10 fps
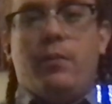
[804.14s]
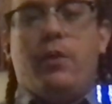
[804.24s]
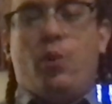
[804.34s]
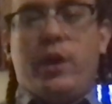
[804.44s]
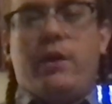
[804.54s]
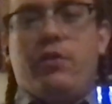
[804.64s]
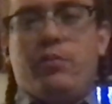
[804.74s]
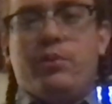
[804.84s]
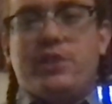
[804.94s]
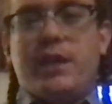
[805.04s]

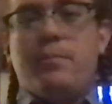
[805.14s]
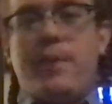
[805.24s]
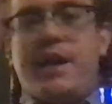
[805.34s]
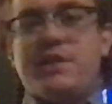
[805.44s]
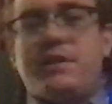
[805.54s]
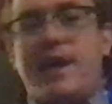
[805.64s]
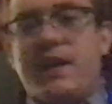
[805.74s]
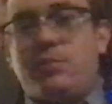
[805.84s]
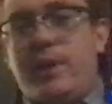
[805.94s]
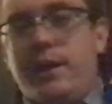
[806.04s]
100% minus the
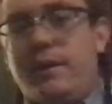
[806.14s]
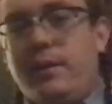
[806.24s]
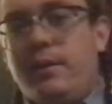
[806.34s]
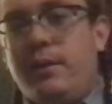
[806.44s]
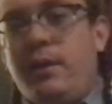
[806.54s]
tax bracket.